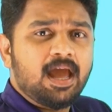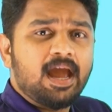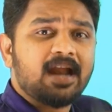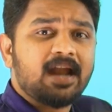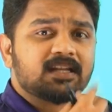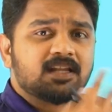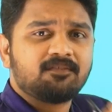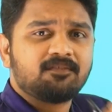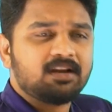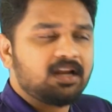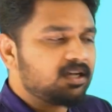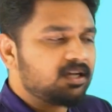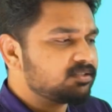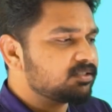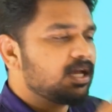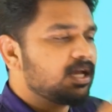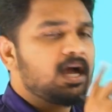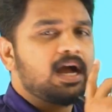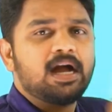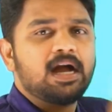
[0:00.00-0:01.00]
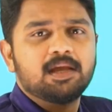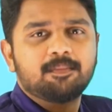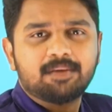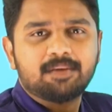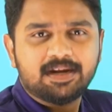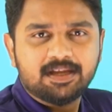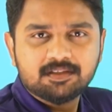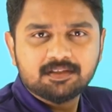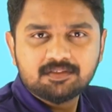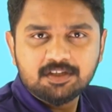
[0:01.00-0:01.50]
and they will ask
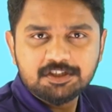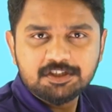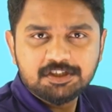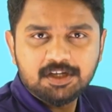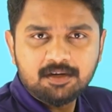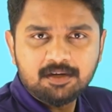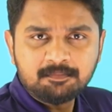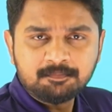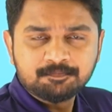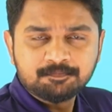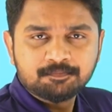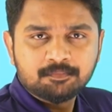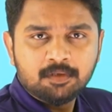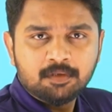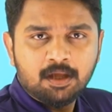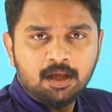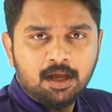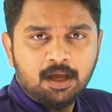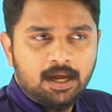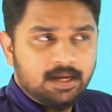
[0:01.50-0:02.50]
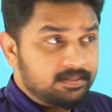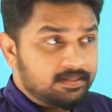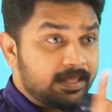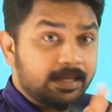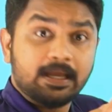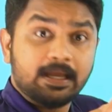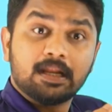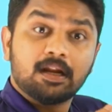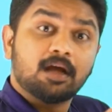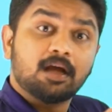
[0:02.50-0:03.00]
hybridization, and they
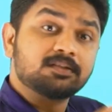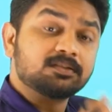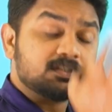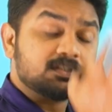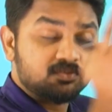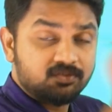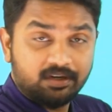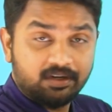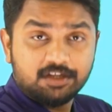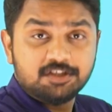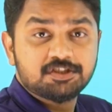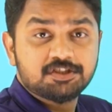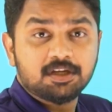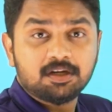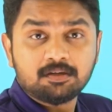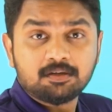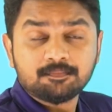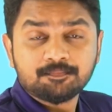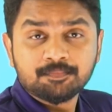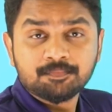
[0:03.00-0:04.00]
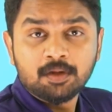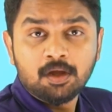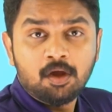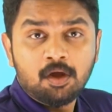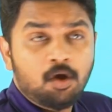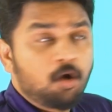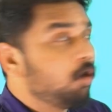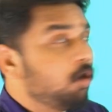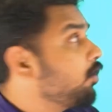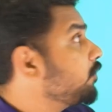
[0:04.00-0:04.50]
can ask structure,
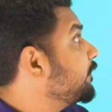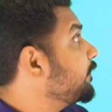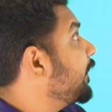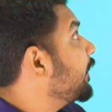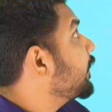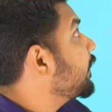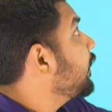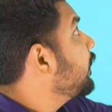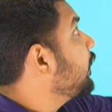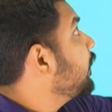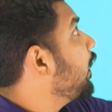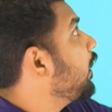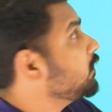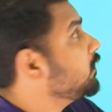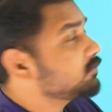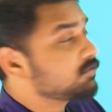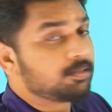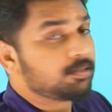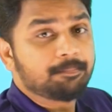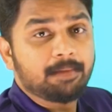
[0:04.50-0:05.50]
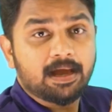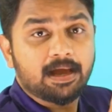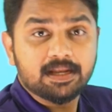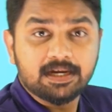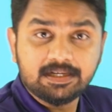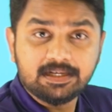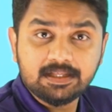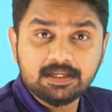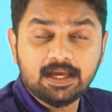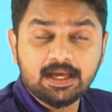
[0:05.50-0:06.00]
or they can ask
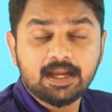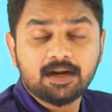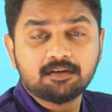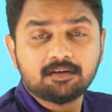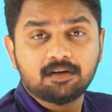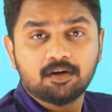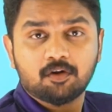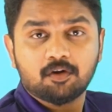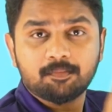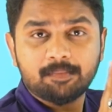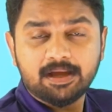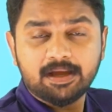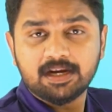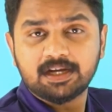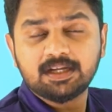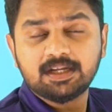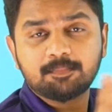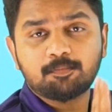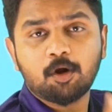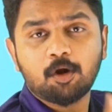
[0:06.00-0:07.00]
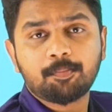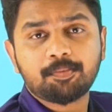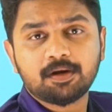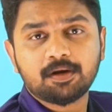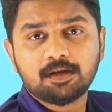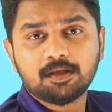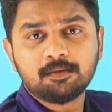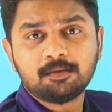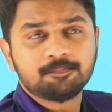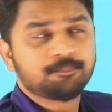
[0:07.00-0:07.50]
magnetic character or magnetic
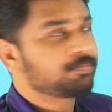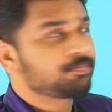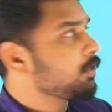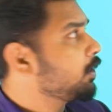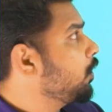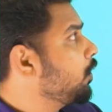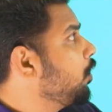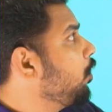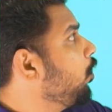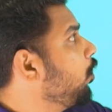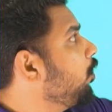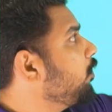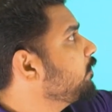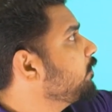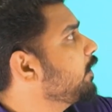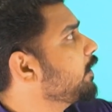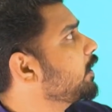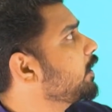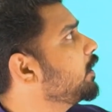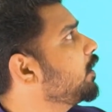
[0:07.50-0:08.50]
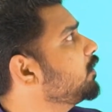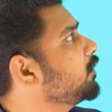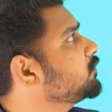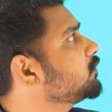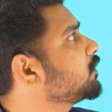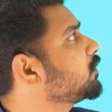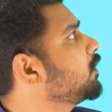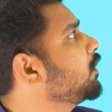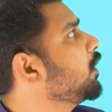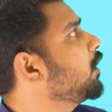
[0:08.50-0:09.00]
property, or they can
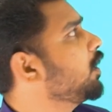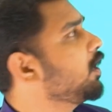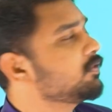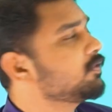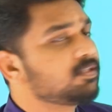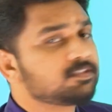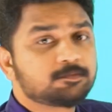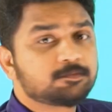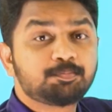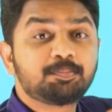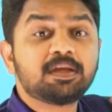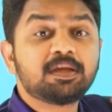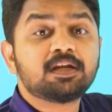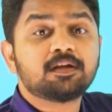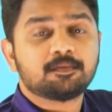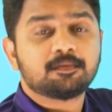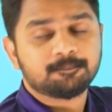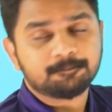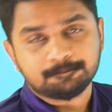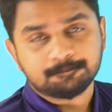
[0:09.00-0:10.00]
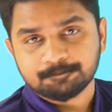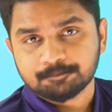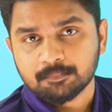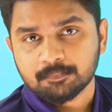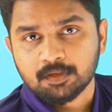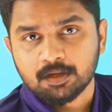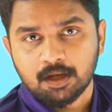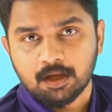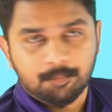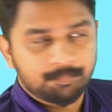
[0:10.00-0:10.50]
ask the spin,
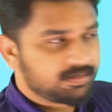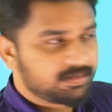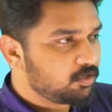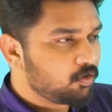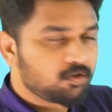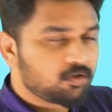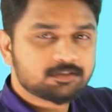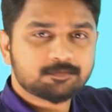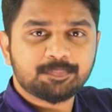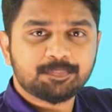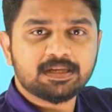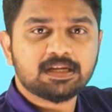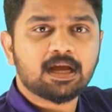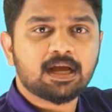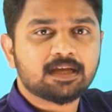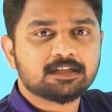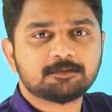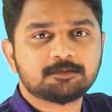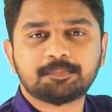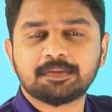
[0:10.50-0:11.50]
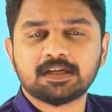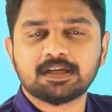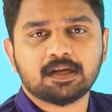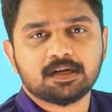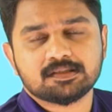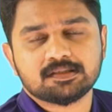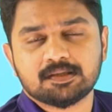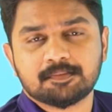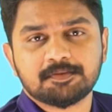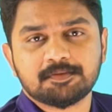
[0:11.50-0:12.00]
I mean low spin, high spin
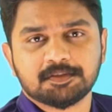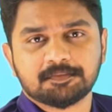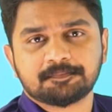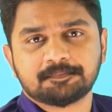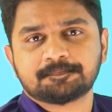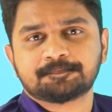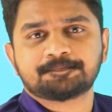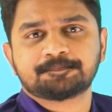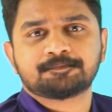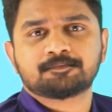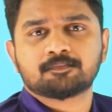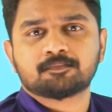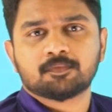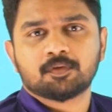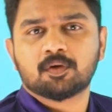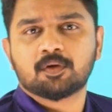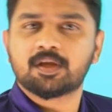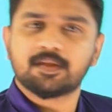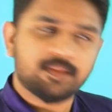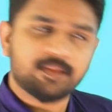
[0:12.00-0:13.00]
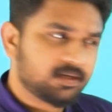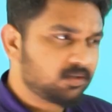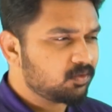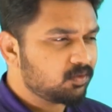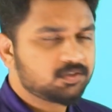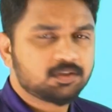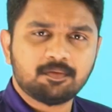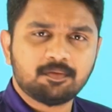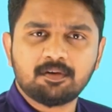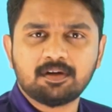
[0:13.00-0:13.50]
concept. Okay, that
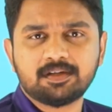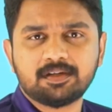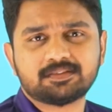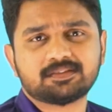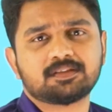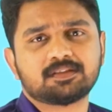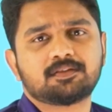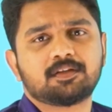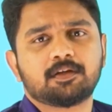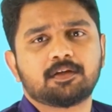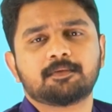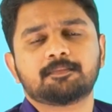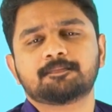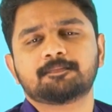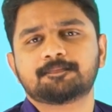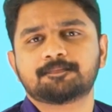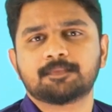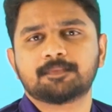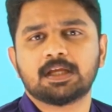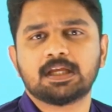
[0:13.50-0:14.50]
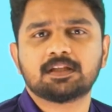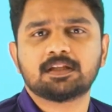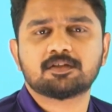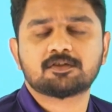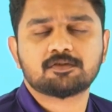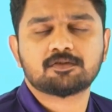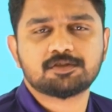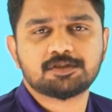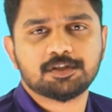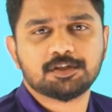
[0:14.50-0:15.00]
also we will discuss here in this
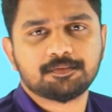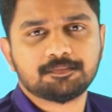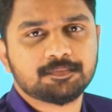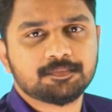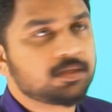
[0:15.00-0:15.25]
question.